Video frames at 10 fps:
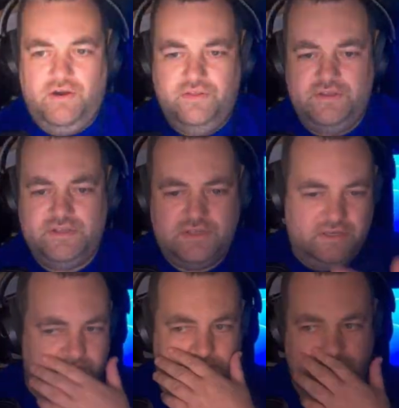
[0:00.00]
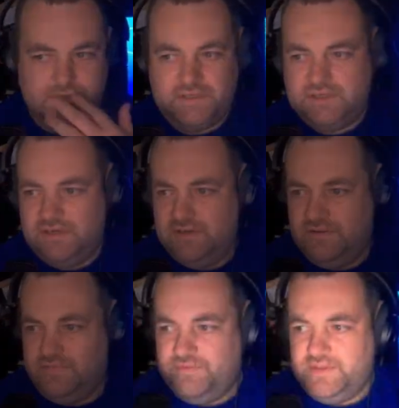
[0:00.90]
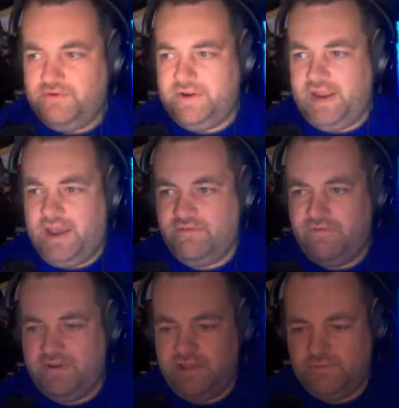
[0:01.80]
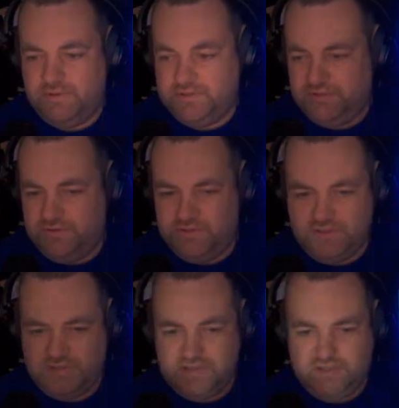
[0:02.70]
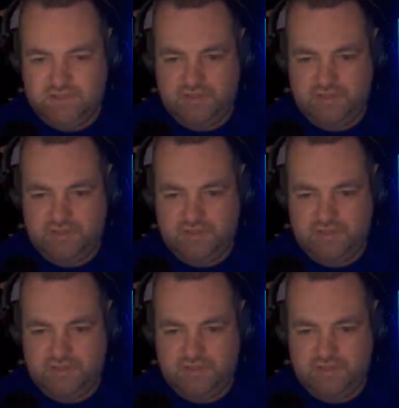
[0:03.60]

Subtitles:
all the skills that we have available to us